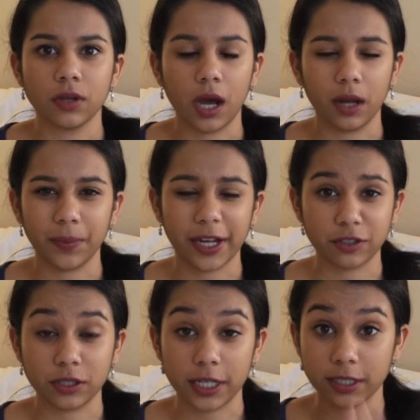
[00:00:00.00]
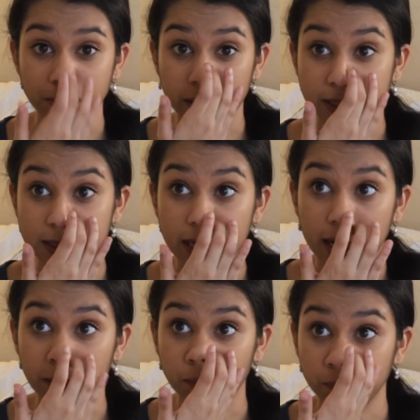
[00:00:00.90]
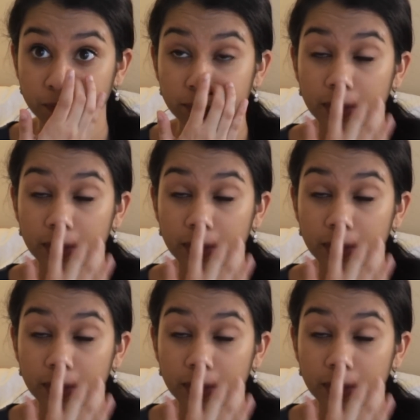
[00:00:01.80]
um, exercise place. Um,